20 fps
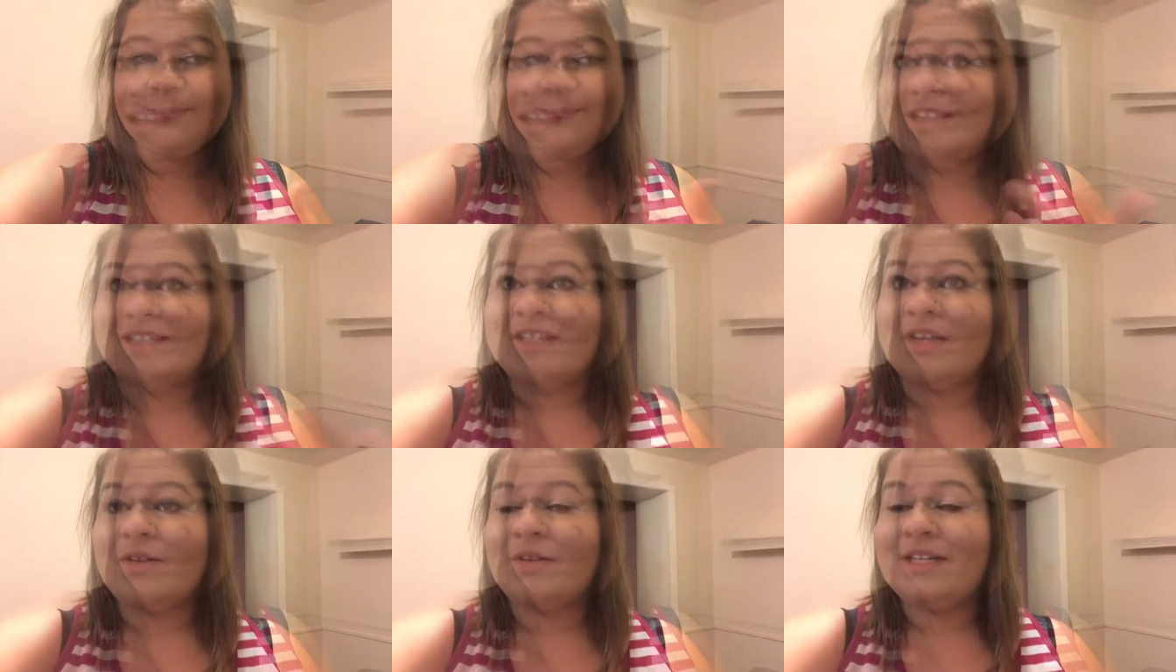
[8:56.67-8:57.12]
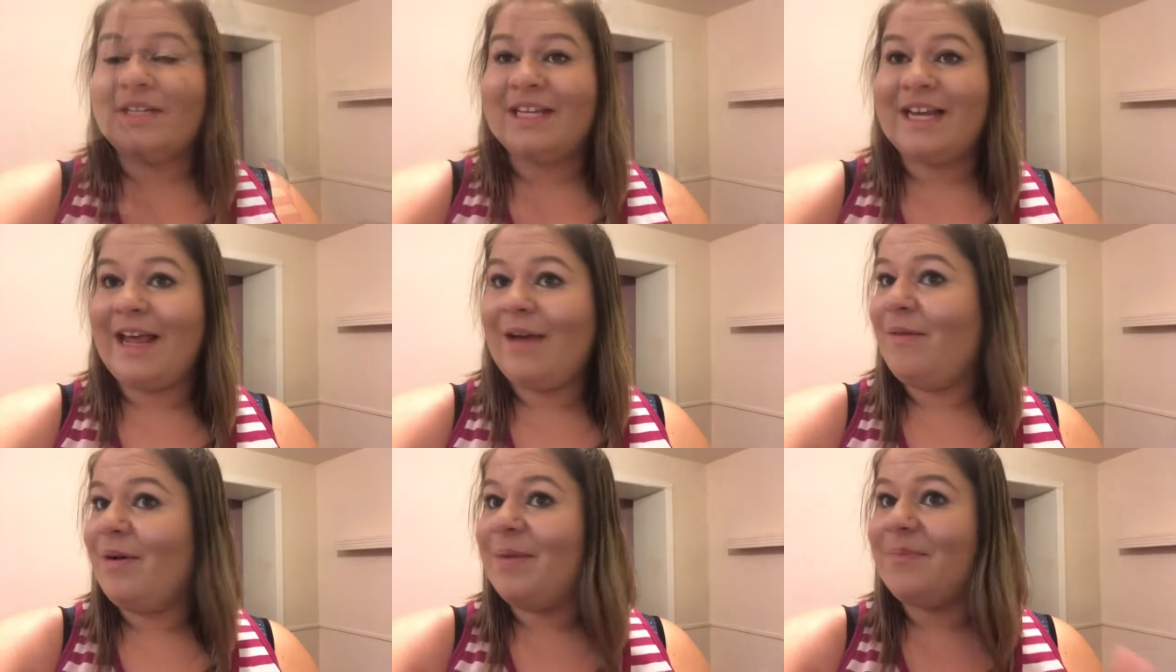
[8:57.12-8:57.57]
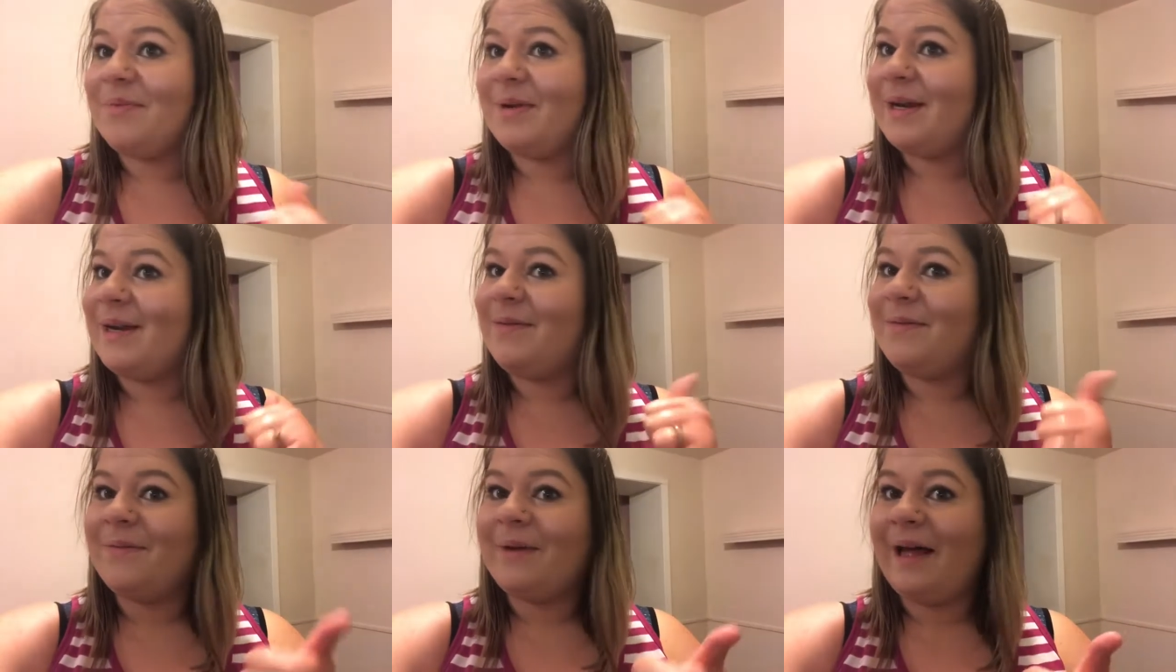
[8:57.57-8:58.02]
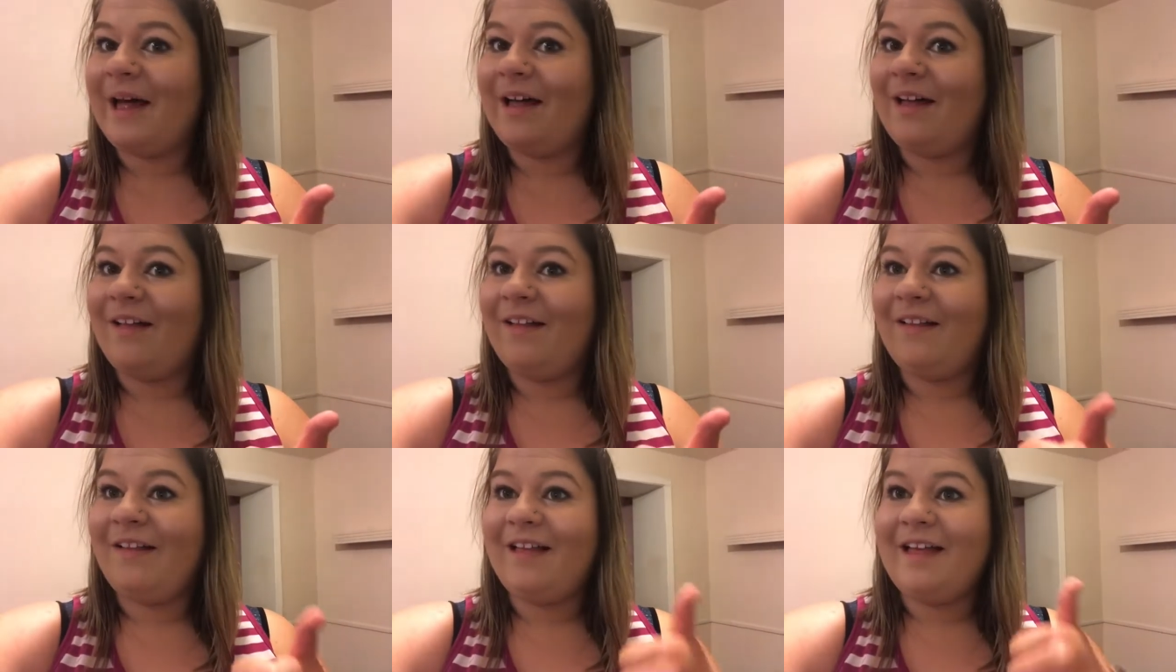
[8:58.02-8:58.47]
So today went pretty
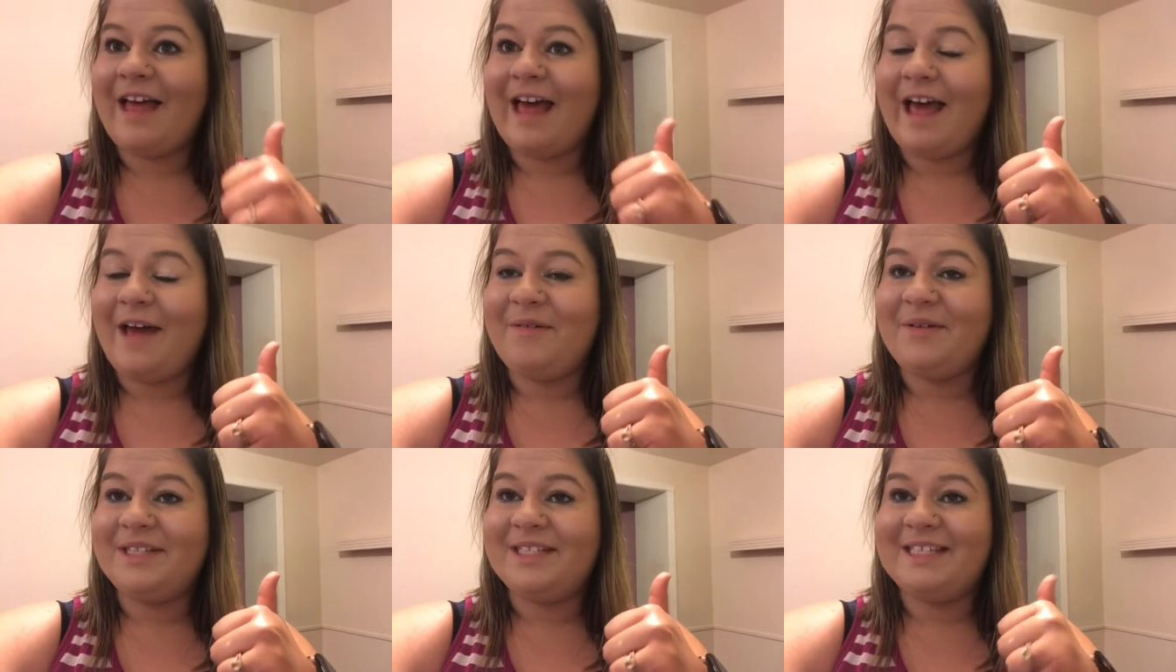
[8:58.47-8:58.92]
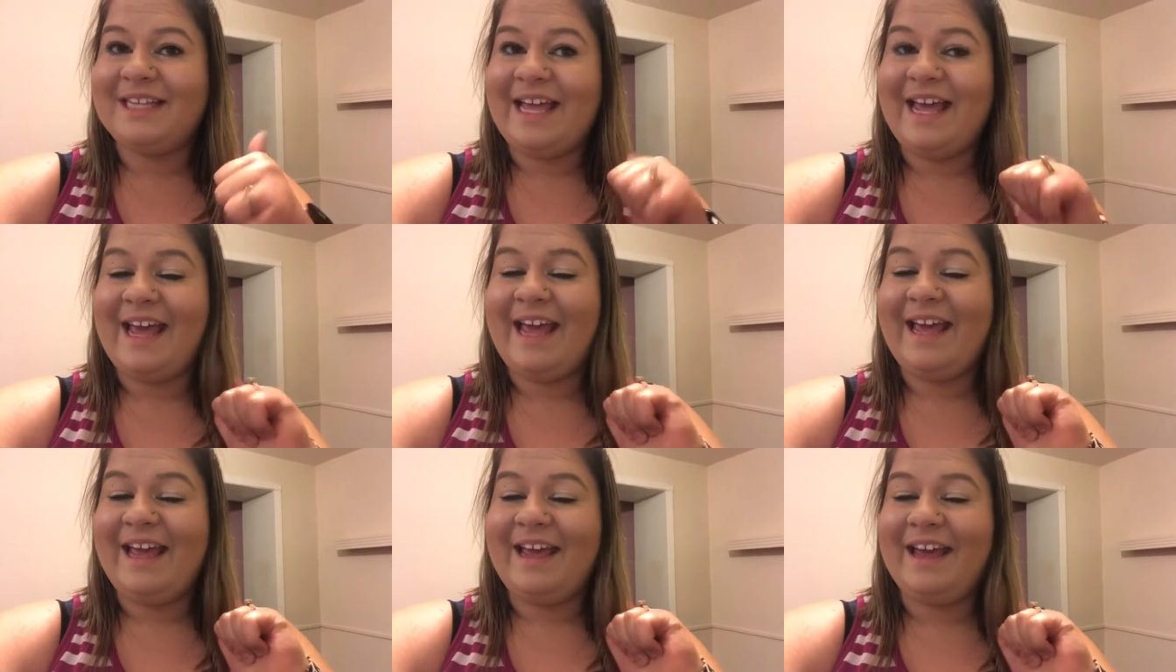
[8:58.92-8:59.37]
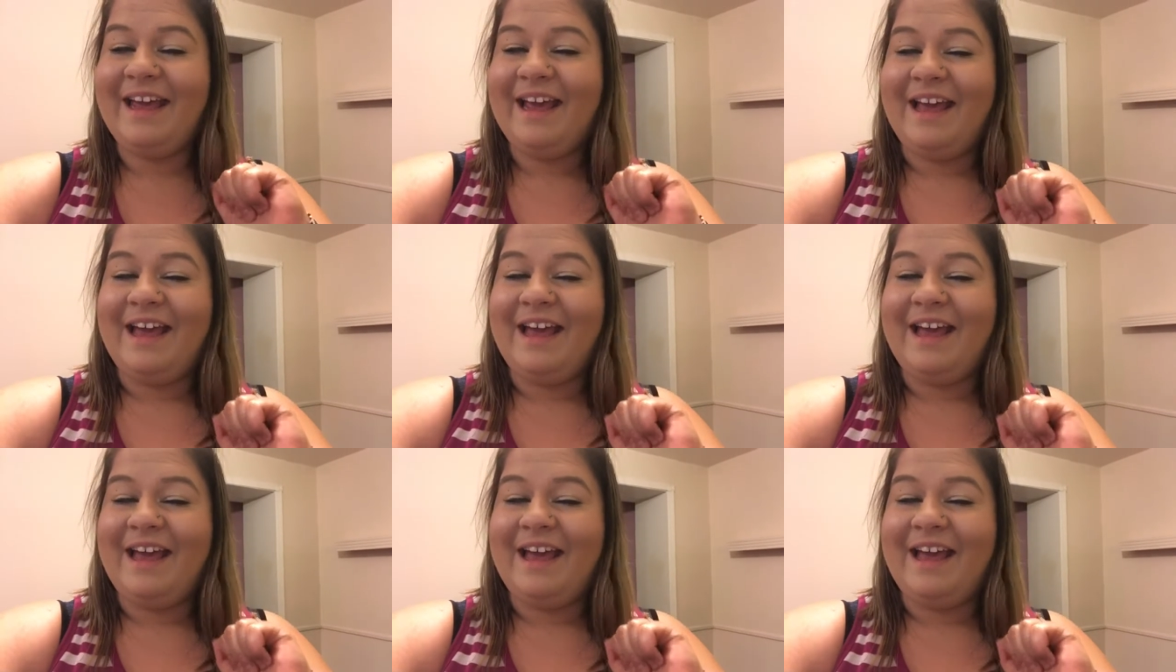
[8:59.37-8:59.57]
well, I would say.